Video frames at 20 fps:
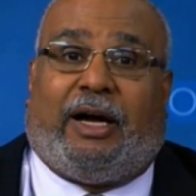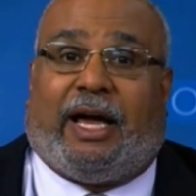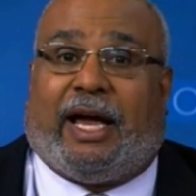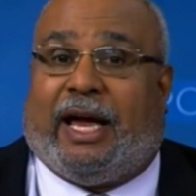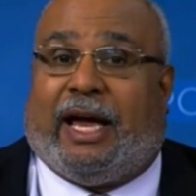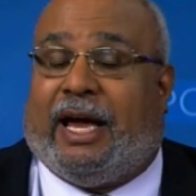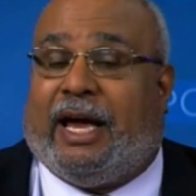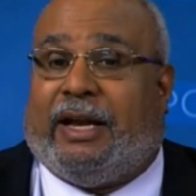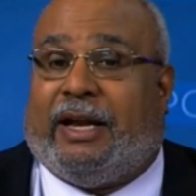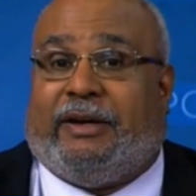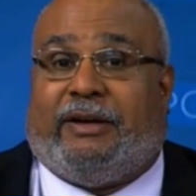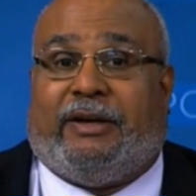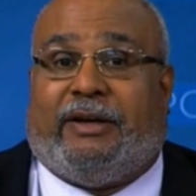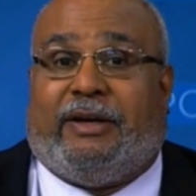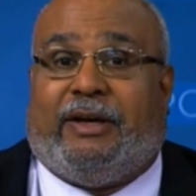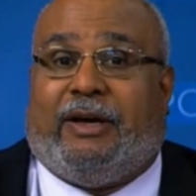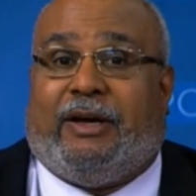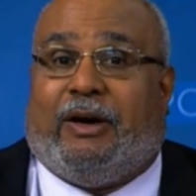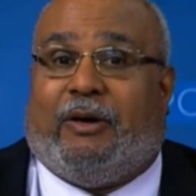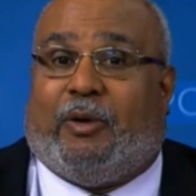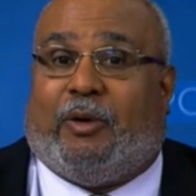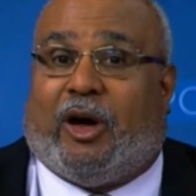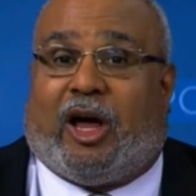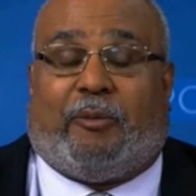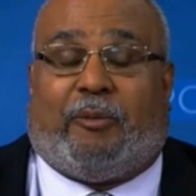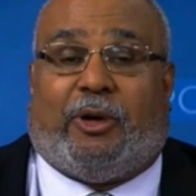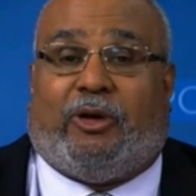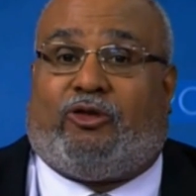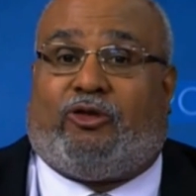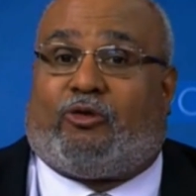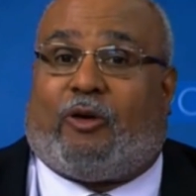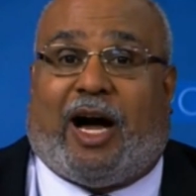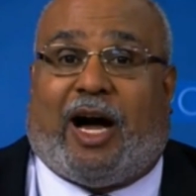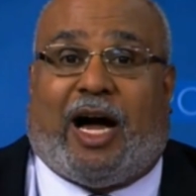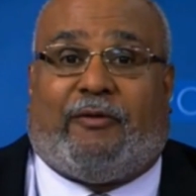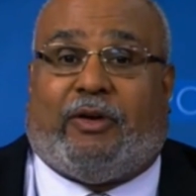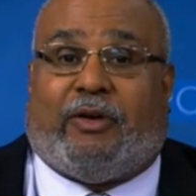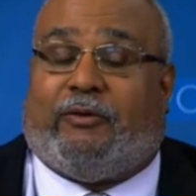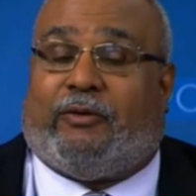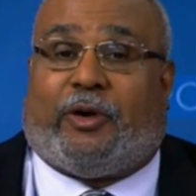and we ought to be
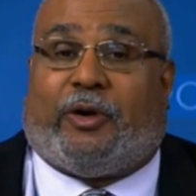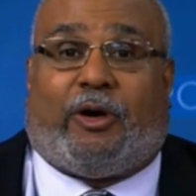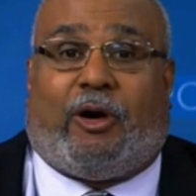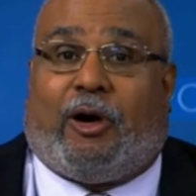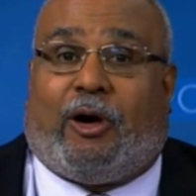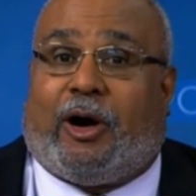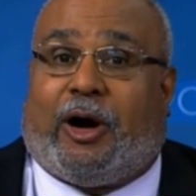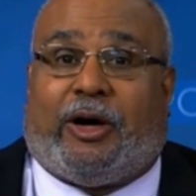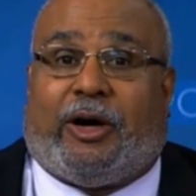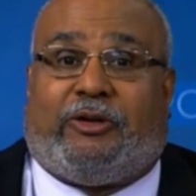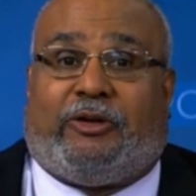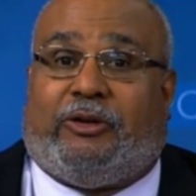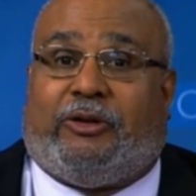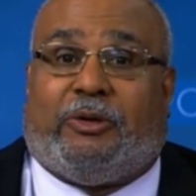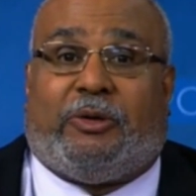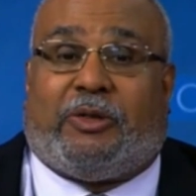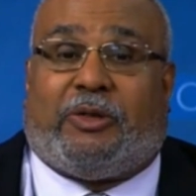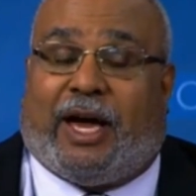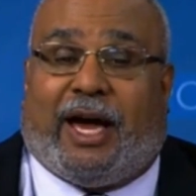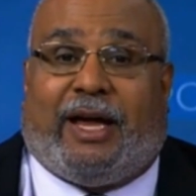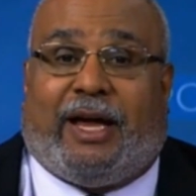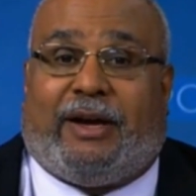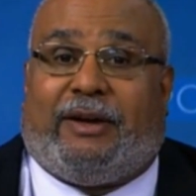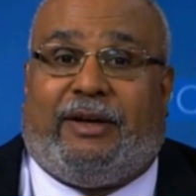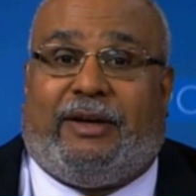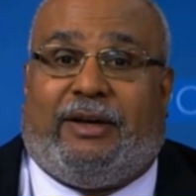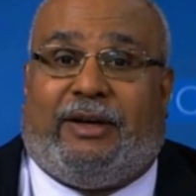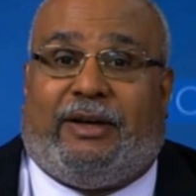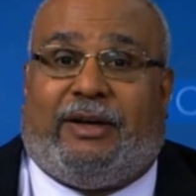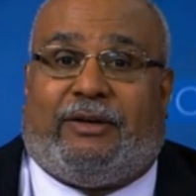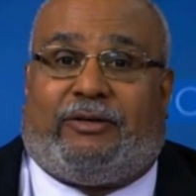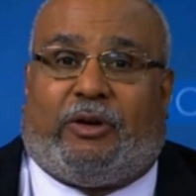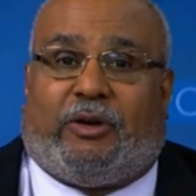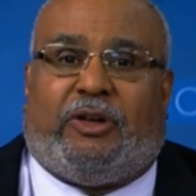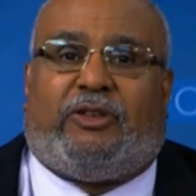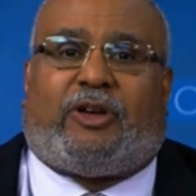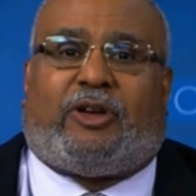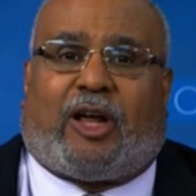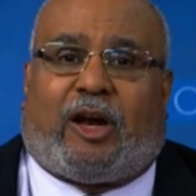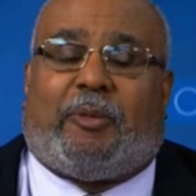striving very hard to do that. So
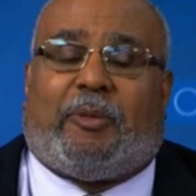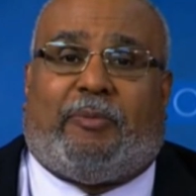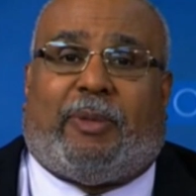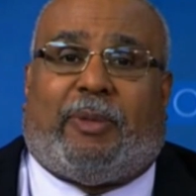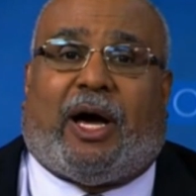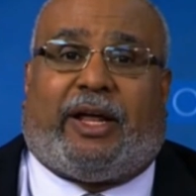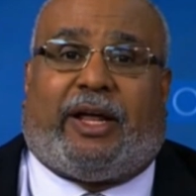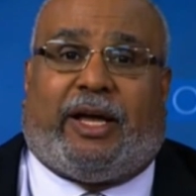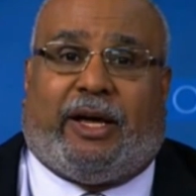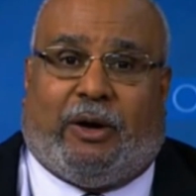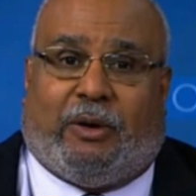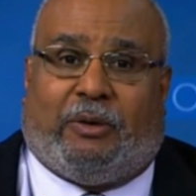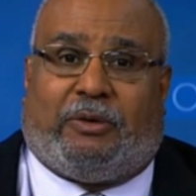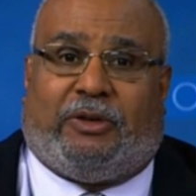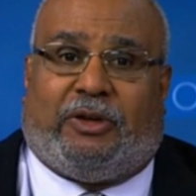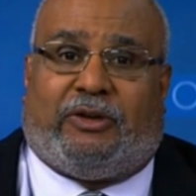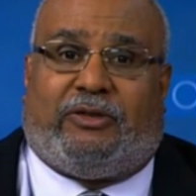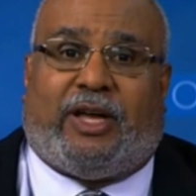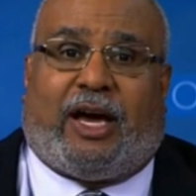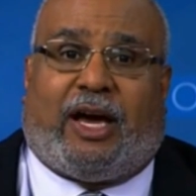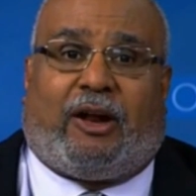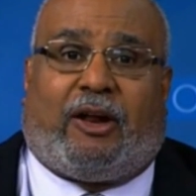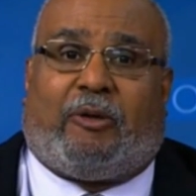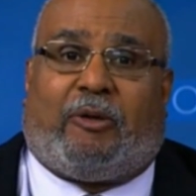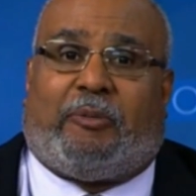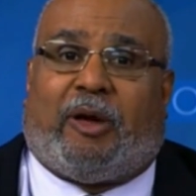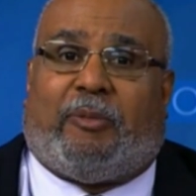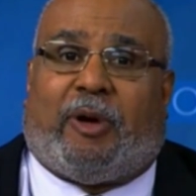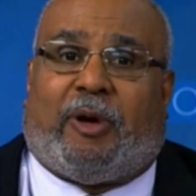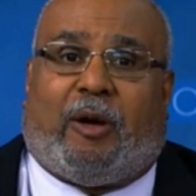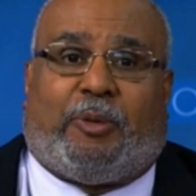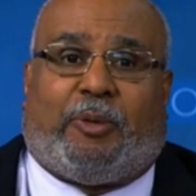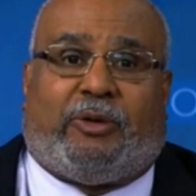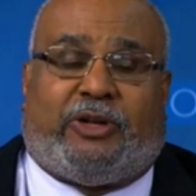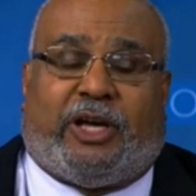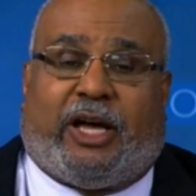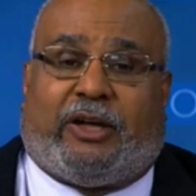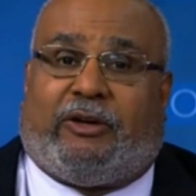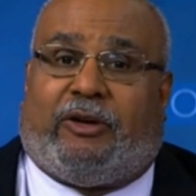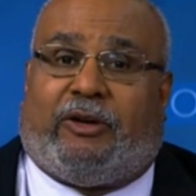this ought to be about health. This not ought to be about
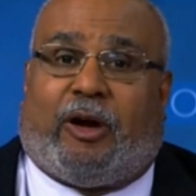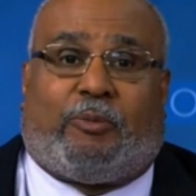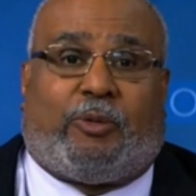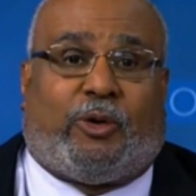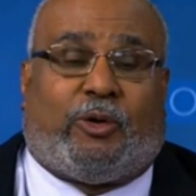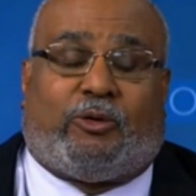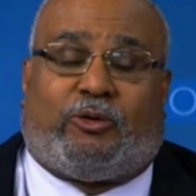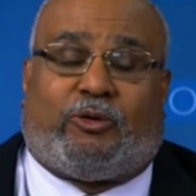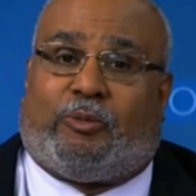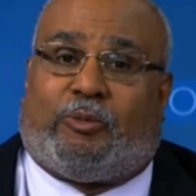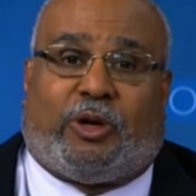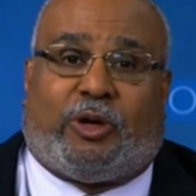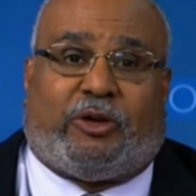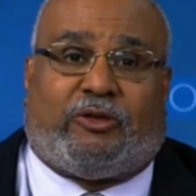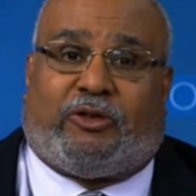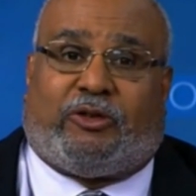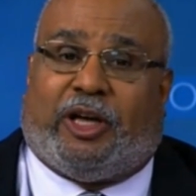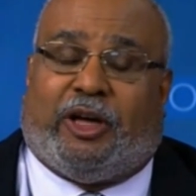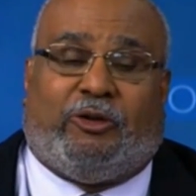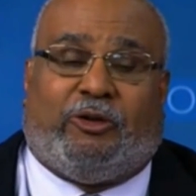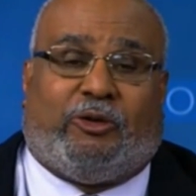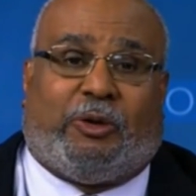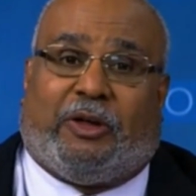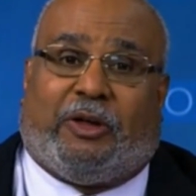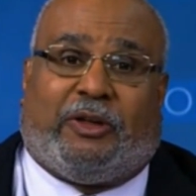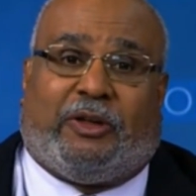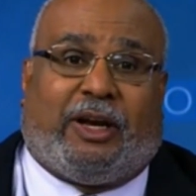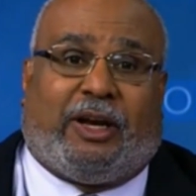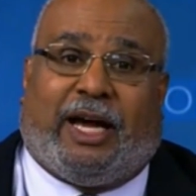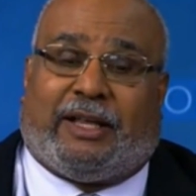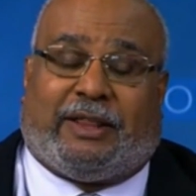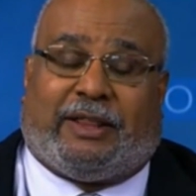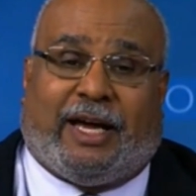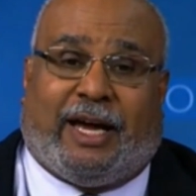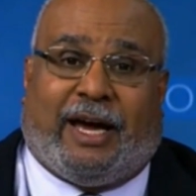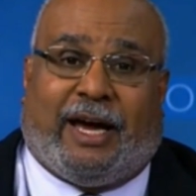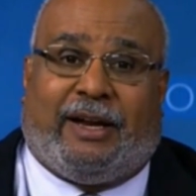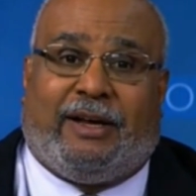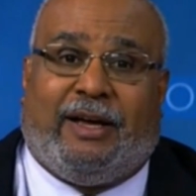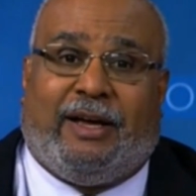protecting our personal prestige or anything like
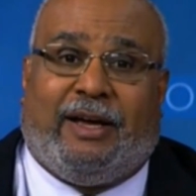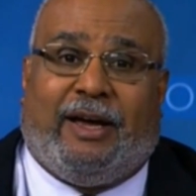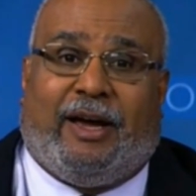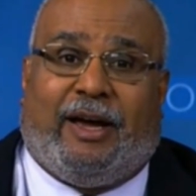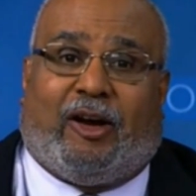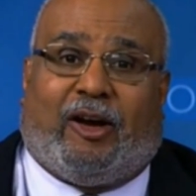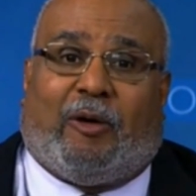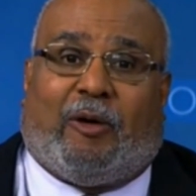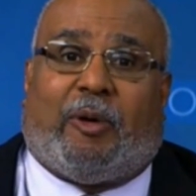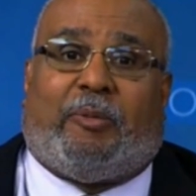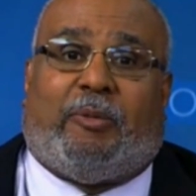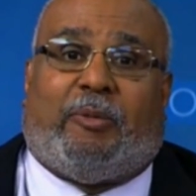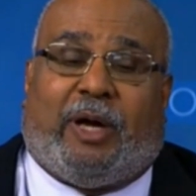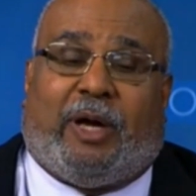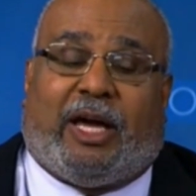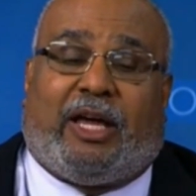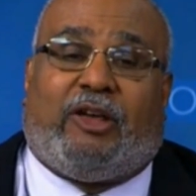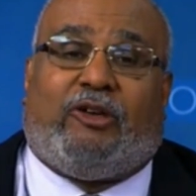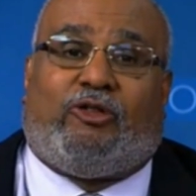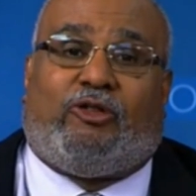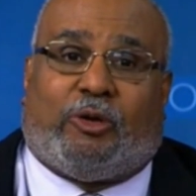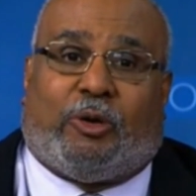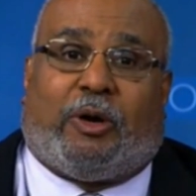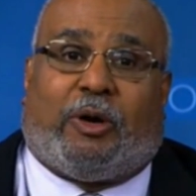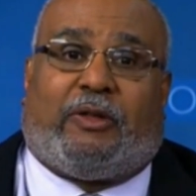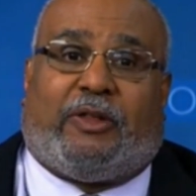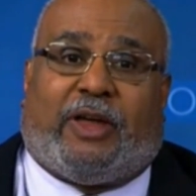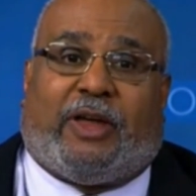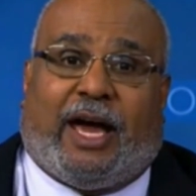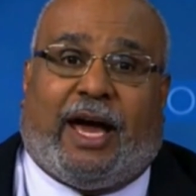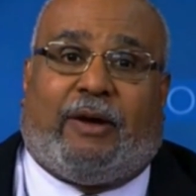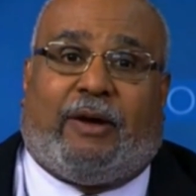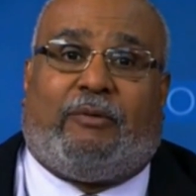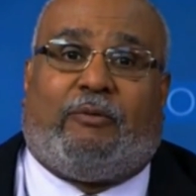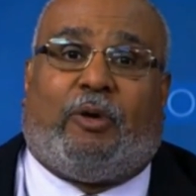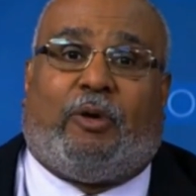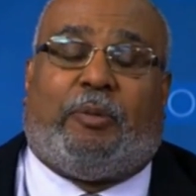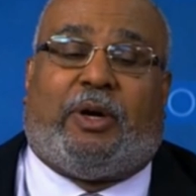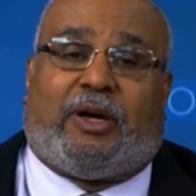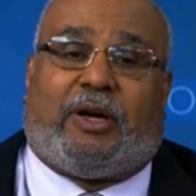that. It ought to be making sure that
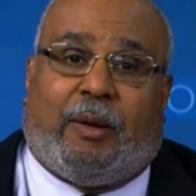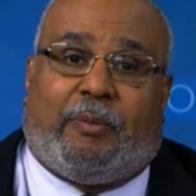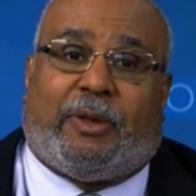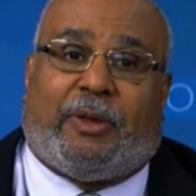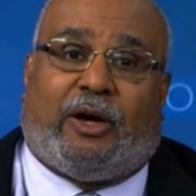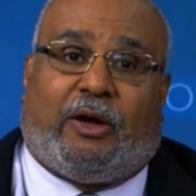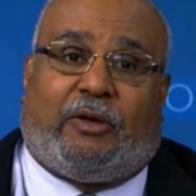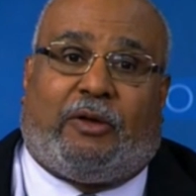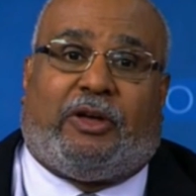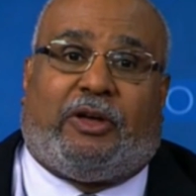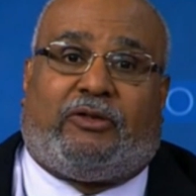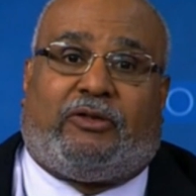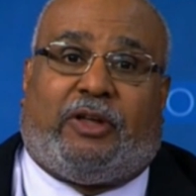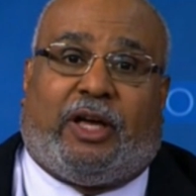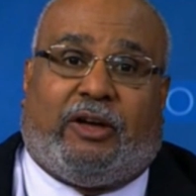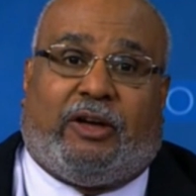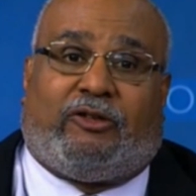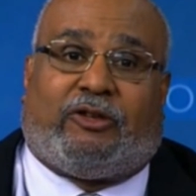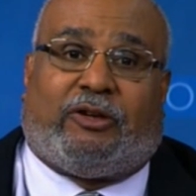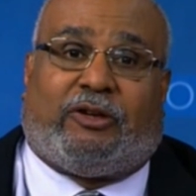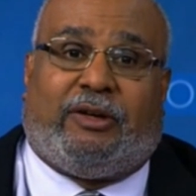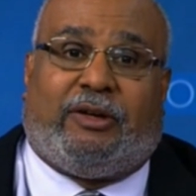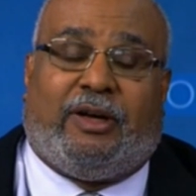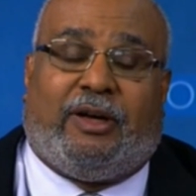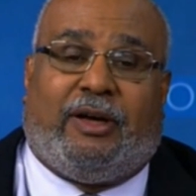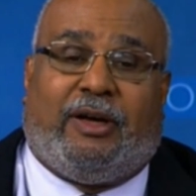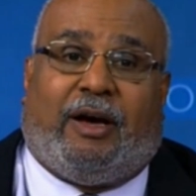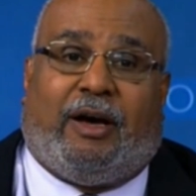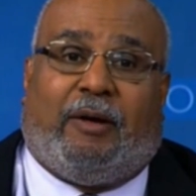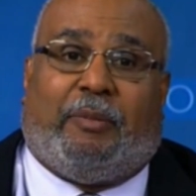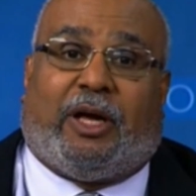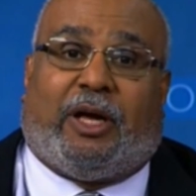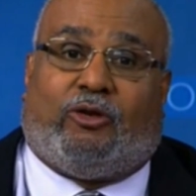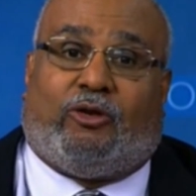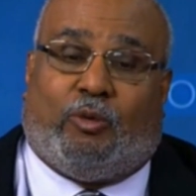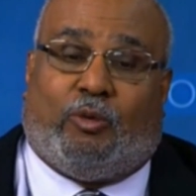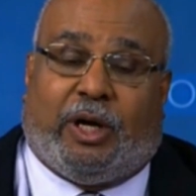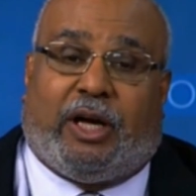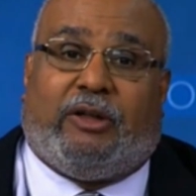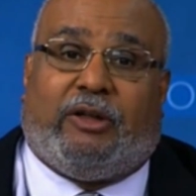we become the healthiest nation
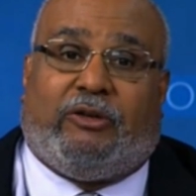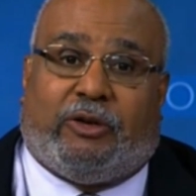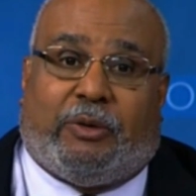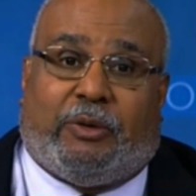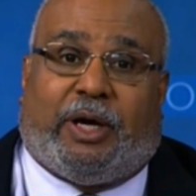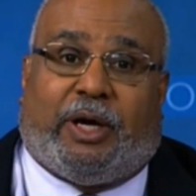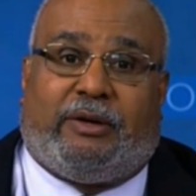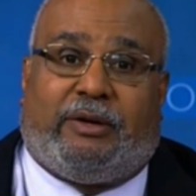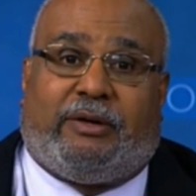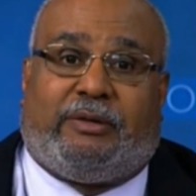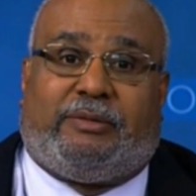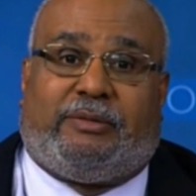because we can do it.